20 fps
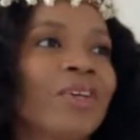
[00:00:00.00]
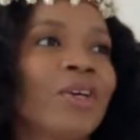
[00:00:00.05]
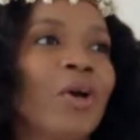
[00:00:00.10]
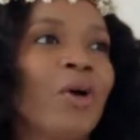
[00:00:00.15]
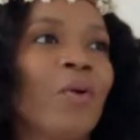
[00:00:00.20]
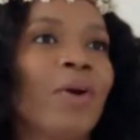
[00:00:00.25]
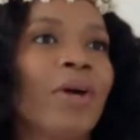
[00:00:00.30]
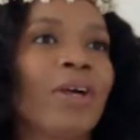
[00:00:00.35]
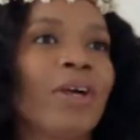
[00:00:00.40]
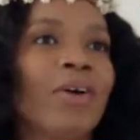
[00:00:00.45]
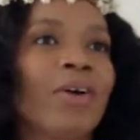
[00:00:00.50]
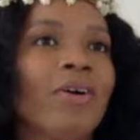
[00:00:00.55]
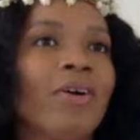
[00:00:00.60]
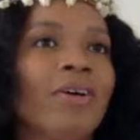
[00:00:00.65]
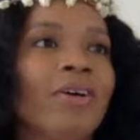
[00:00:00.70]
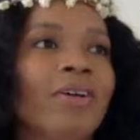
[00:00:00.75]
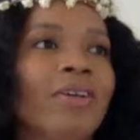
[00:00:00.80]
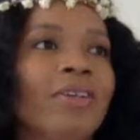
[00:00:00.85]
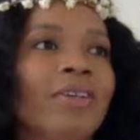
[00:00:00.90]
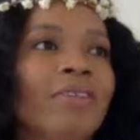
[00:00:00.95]
going
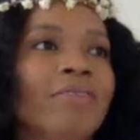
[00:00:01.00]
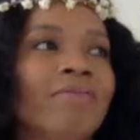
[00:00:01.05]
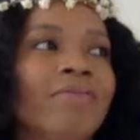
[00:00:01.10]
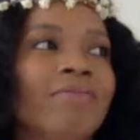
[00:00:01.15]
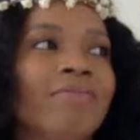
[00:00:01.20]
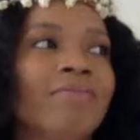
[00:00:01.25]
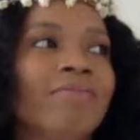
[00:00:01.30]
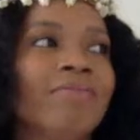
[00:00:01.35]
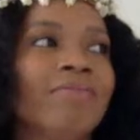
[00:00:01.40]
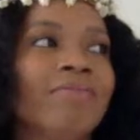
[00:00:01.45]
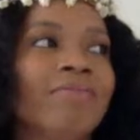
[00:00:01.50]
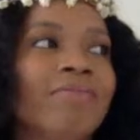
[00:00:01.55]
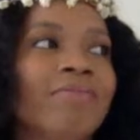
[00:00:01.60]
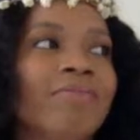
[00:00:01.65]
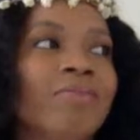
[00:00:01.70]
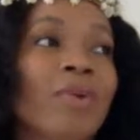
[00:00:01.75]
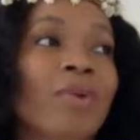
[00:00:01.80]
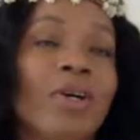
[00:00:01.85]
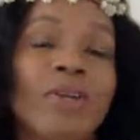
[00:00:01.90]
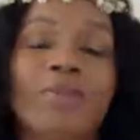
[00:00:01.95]
on,
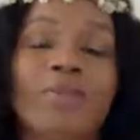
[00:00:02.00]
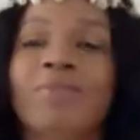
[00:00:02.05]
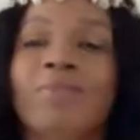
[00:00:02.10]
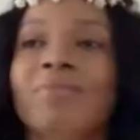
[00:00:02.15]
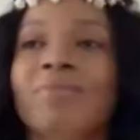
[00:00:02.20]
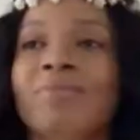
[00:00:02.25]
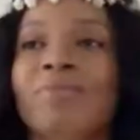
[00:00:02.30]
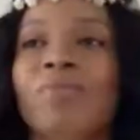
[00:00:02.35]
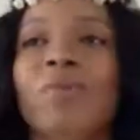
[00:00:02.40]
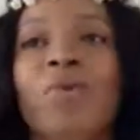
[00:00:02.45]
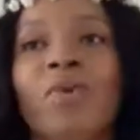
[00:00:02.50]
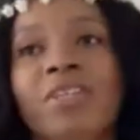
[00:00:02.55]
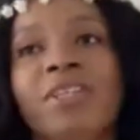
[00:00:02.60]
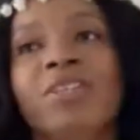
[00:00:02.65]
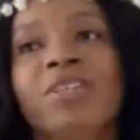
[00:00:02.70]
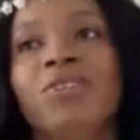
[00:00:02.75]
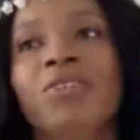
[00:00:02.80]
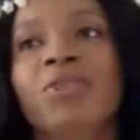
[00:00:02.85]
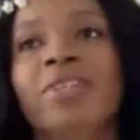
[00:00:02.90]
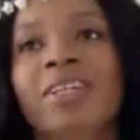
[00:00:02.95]
well, more
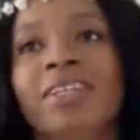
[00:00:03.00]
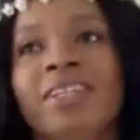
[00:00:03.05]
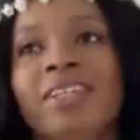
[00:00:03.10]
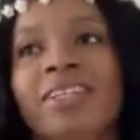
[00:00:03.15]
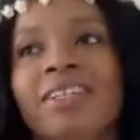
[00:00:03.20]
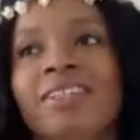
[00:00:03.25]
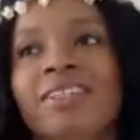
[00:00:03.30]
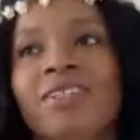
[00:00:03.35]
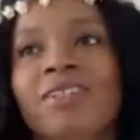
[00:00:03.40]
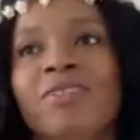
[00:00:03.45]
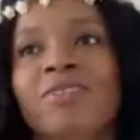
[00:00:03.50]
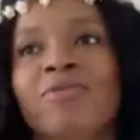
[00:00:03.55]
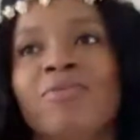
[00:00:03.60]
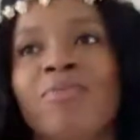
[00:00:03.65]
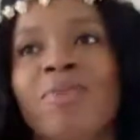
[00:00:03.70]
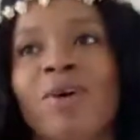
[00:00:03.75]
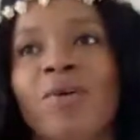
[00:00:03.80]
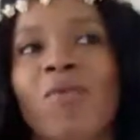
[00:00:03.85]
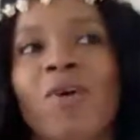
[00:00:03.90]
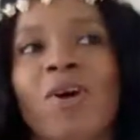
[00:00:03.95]
than 2 decades of
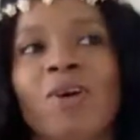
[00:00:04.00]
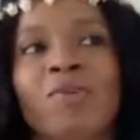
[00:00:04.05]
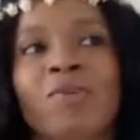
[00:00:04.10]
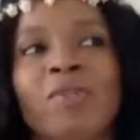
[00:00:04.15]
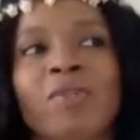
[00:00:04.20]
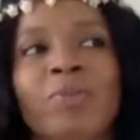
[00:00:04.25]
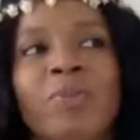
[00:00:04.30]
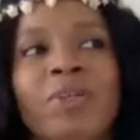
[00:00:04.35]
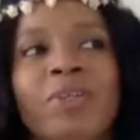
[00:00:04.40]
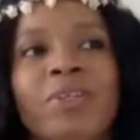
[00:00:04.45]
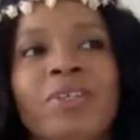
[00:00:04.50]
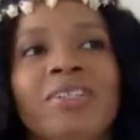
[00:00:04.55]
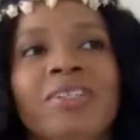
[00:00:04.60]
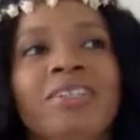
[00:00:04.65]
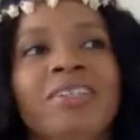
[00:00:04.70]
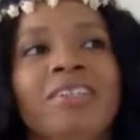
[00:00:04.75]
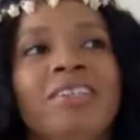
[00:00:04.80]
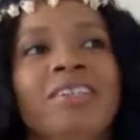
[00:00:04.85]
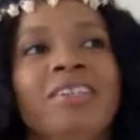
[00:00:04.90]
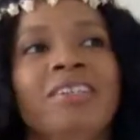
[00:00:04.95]
my walk with
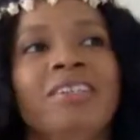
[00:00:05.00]
spirit,